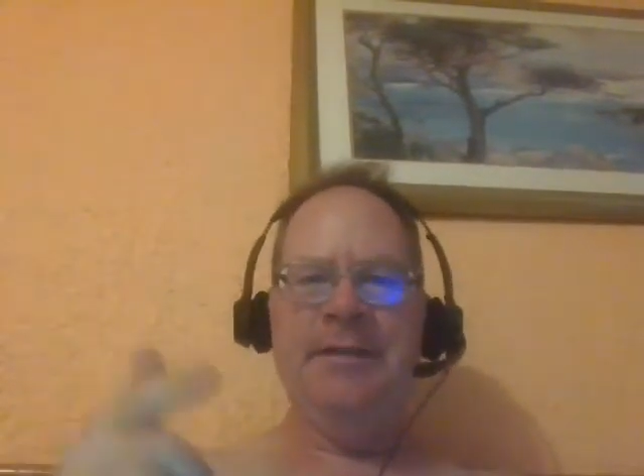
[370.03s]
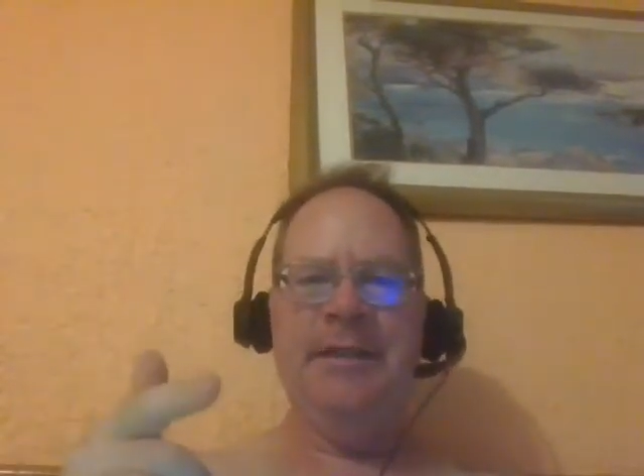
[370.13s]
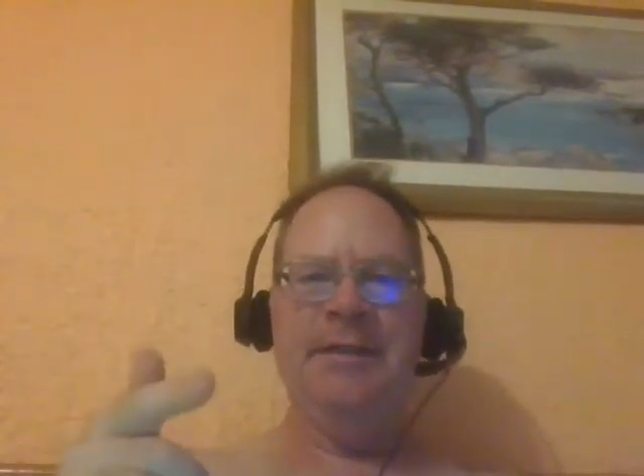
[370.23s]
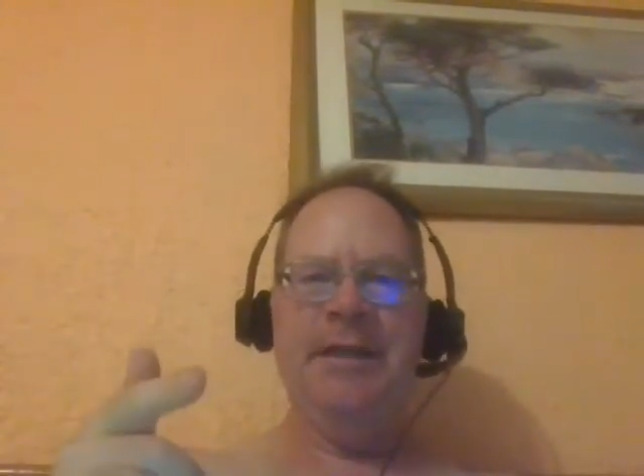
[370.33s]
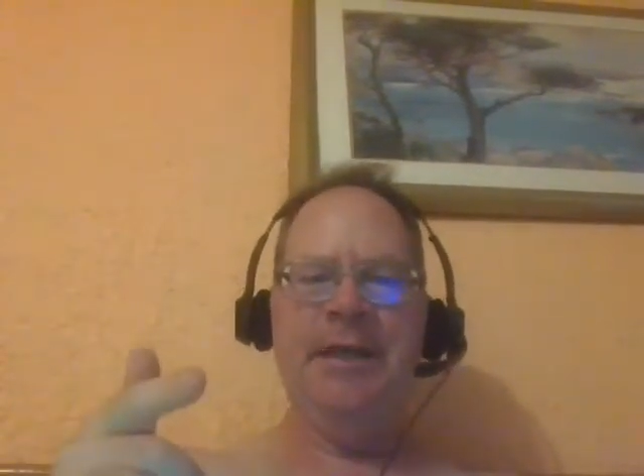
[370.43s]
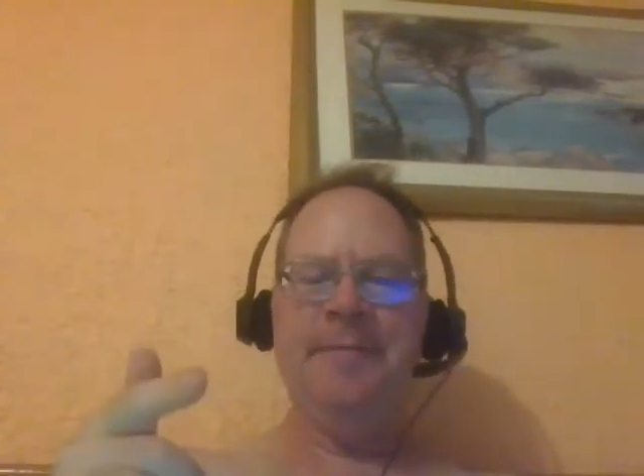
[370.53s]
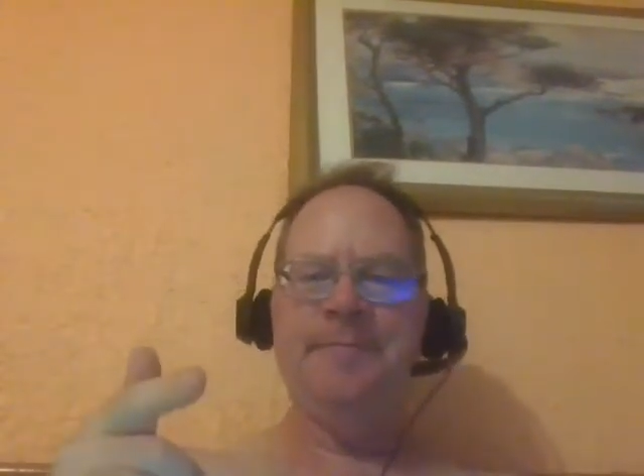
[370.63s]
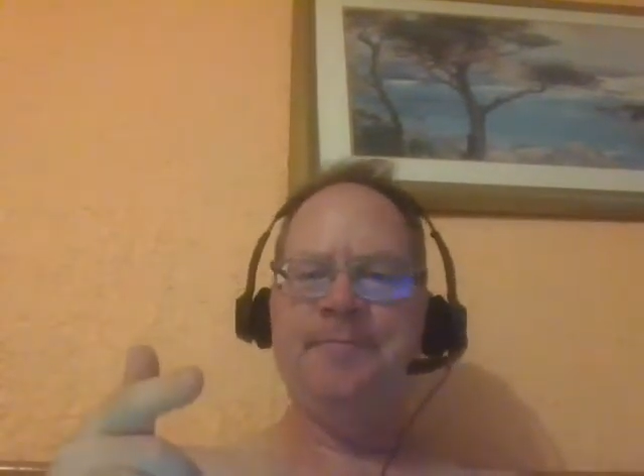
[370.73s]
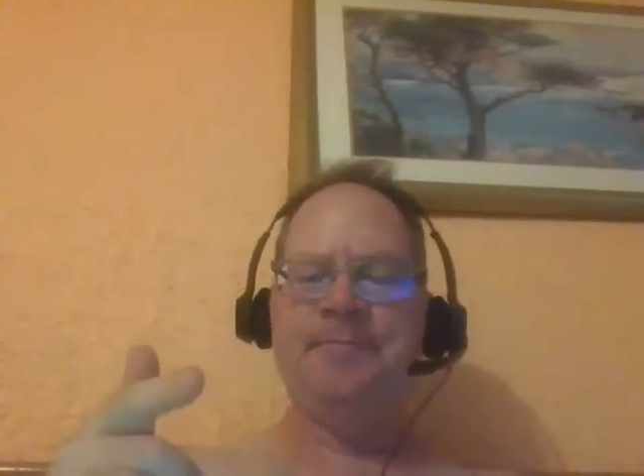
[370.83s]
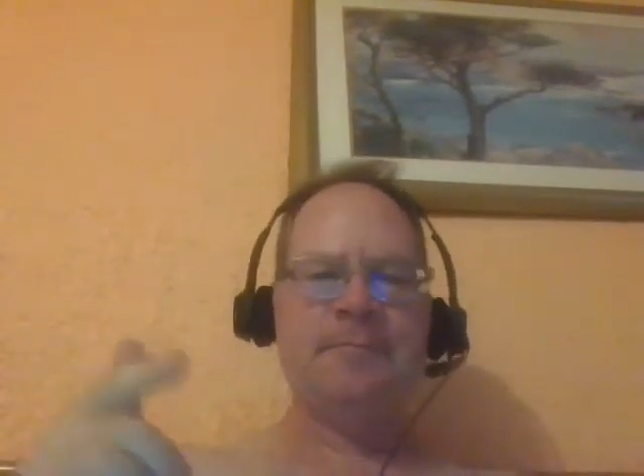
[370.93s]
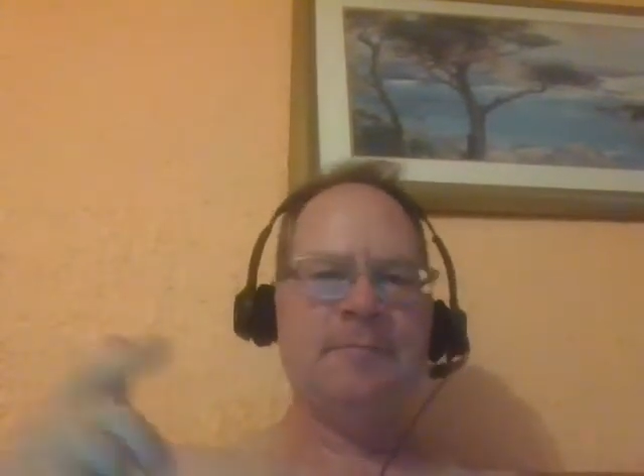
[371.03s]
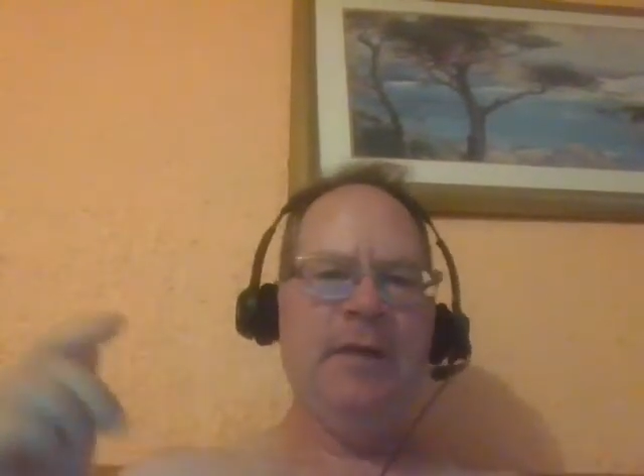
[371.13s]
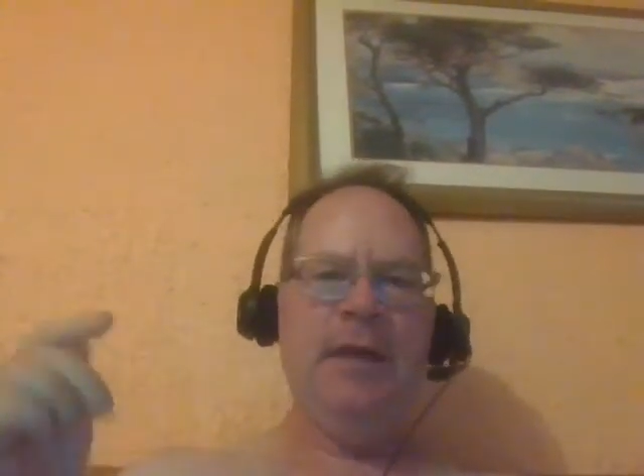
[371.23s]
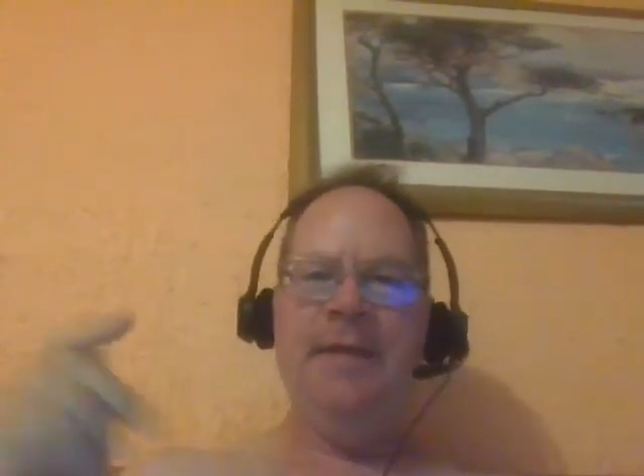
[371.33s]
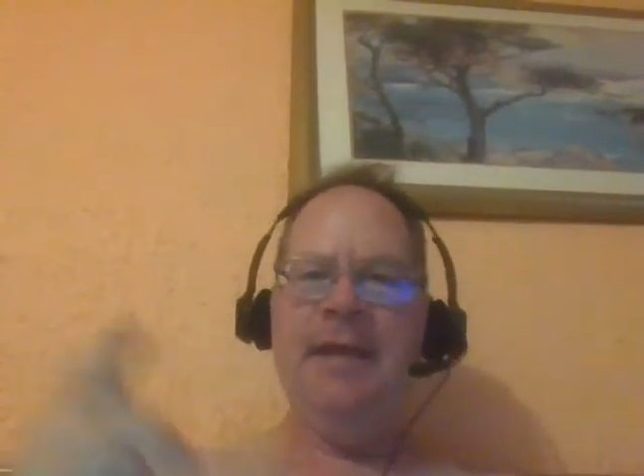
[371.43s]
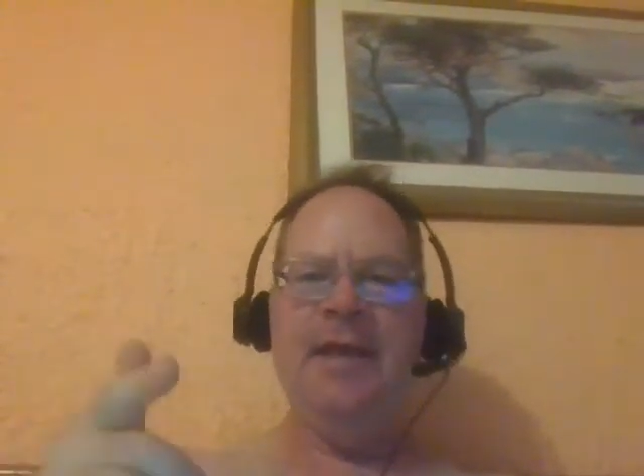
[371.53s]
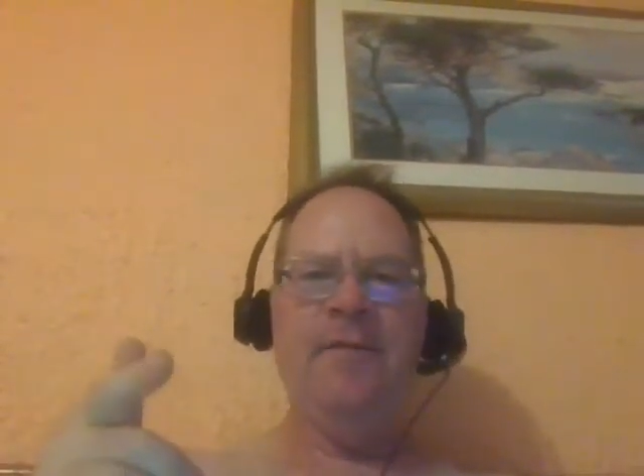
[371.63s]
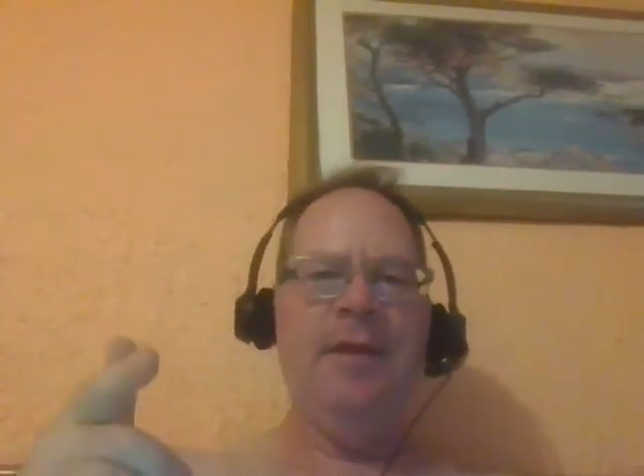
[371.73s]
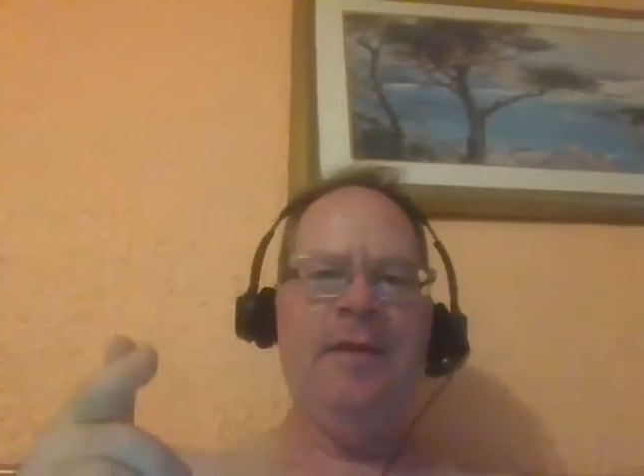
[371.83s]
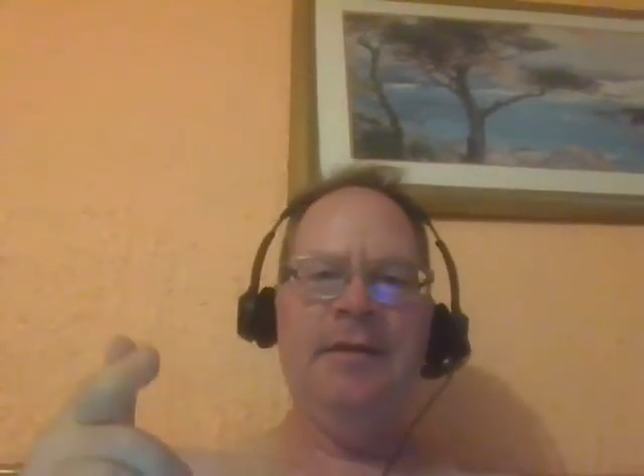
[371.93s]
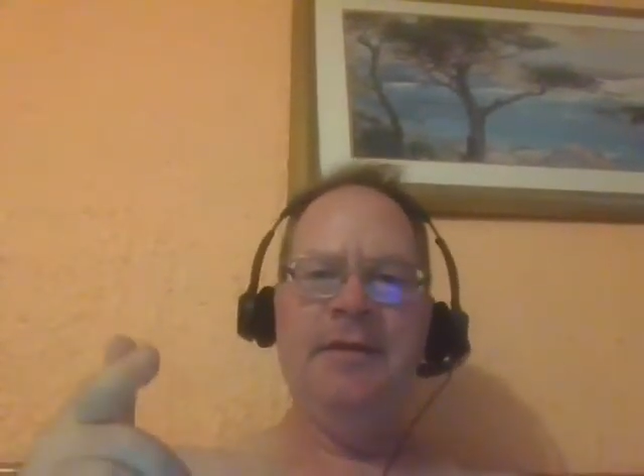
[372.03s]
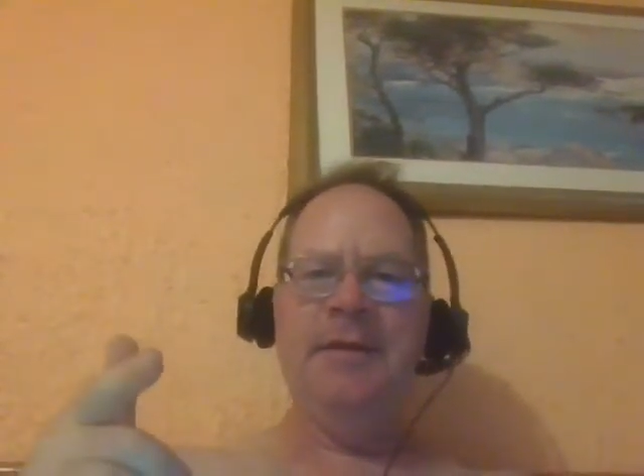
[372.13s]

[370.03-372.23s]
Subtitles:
TJ, and they gave me the